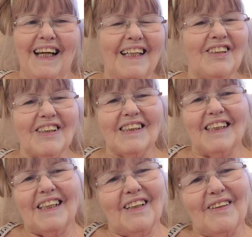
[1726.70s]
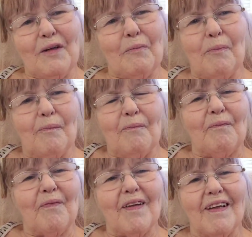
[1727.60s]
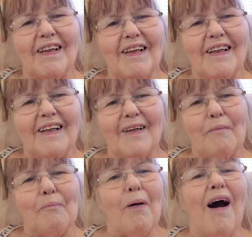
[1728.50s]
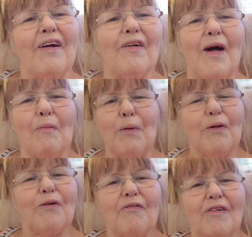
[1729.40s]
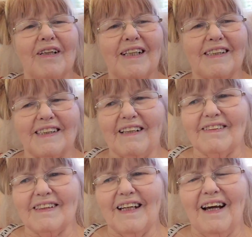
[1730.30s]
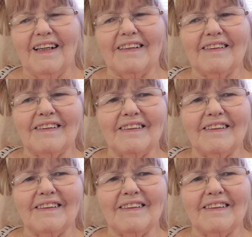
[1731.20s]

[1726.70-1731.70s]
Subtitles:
and just sit here and ponder how beautiful it is outside